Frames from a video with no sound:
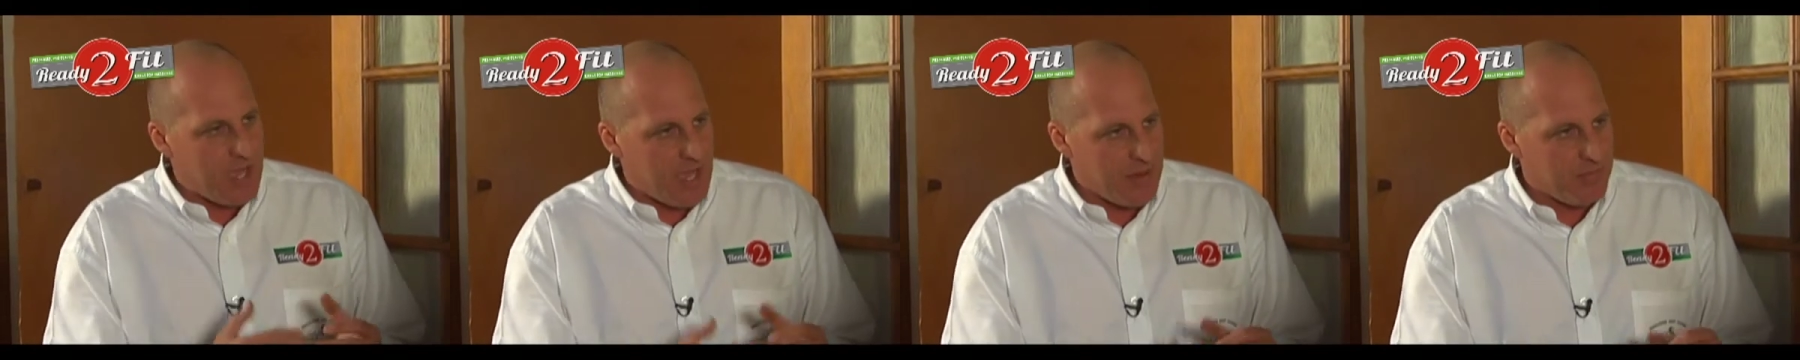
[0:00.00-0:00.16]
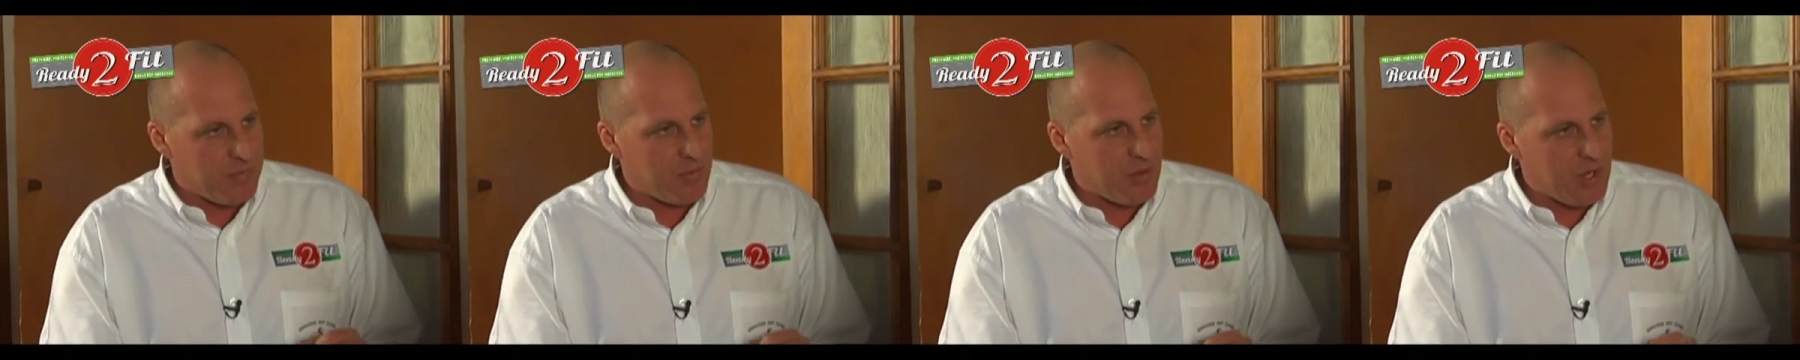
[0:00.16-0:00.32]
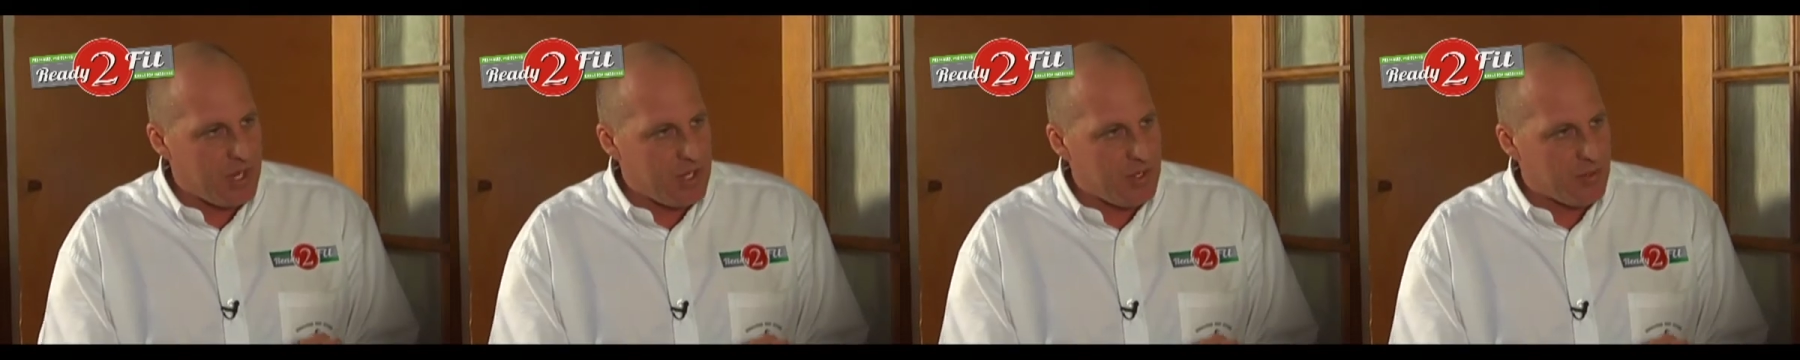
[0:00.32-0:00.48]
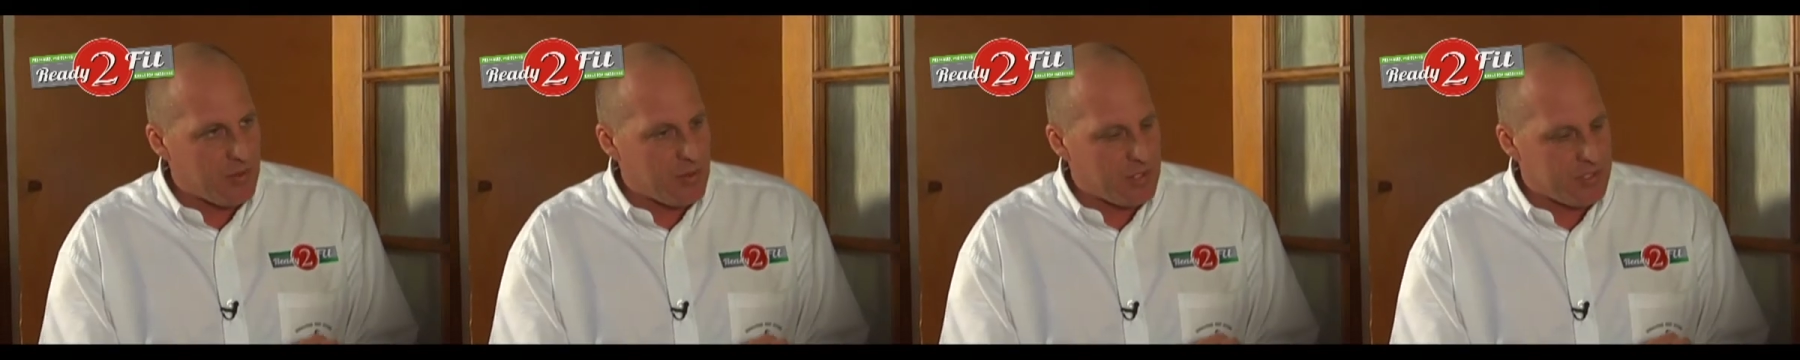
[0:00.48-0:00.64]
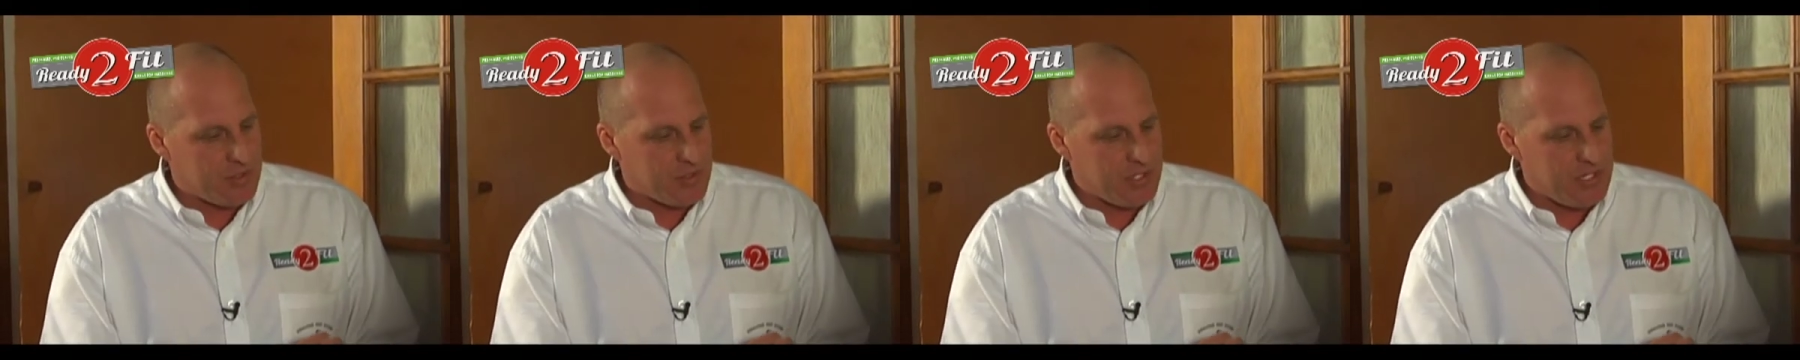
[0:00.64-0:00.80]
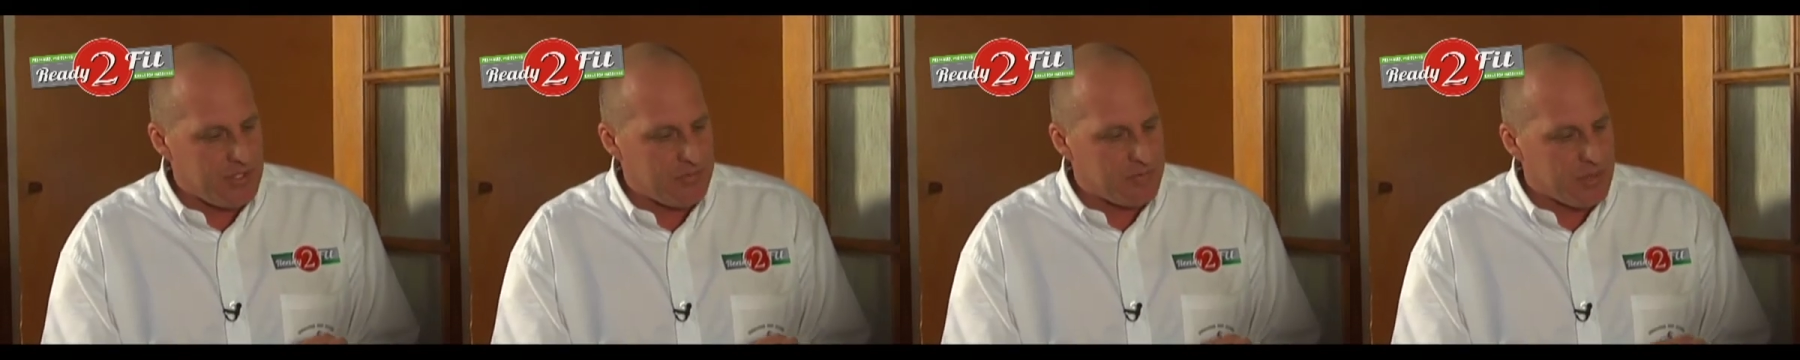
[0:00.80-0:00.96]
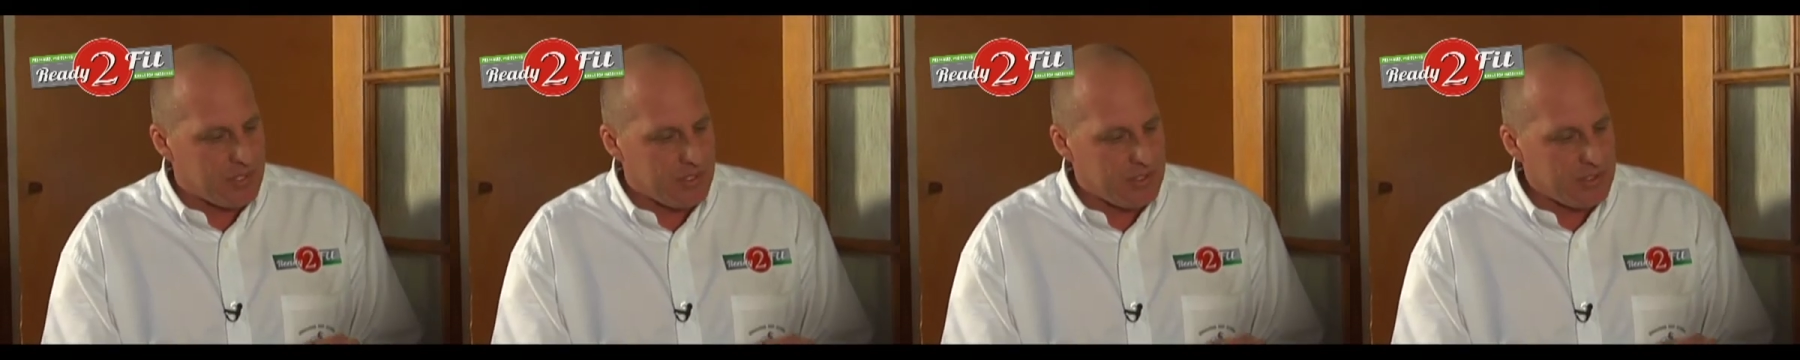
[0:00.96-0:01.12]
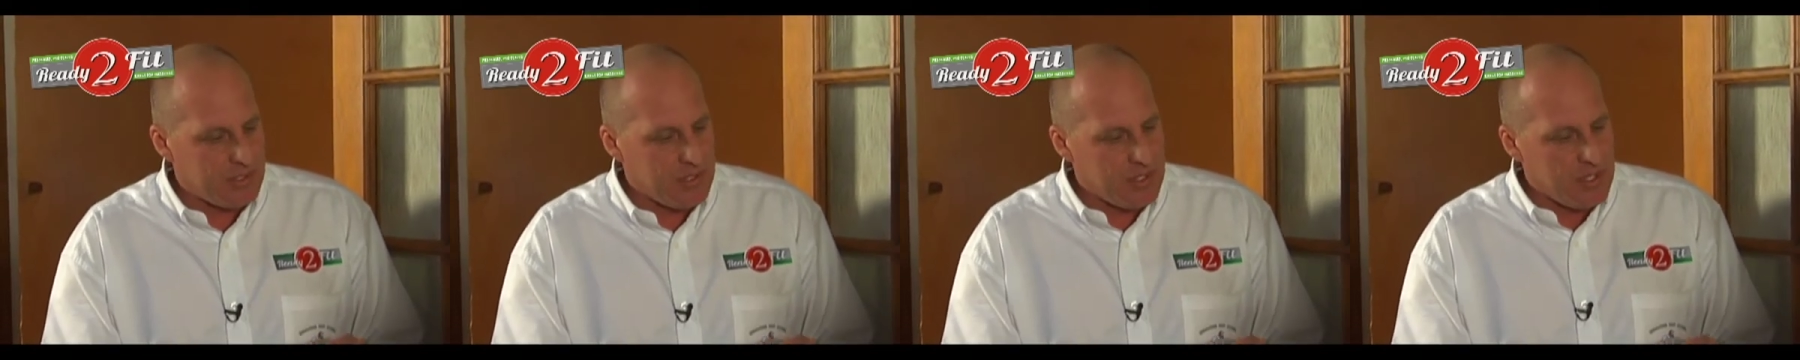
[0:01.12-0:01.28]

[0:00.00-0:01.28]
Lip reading: upgrade or a treatment.